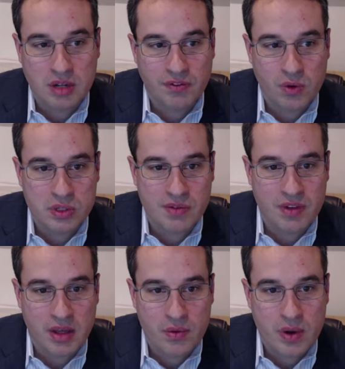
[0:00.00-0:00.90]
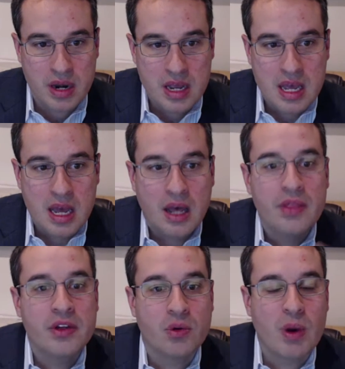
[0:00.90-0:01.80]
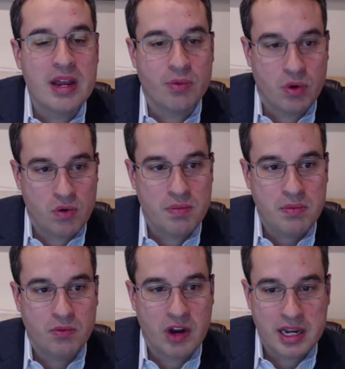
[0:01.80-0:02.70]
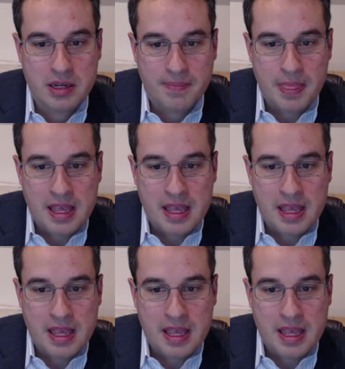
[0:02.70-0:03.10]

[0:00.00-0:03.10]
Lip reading: look at photos of the other one. The great room, right?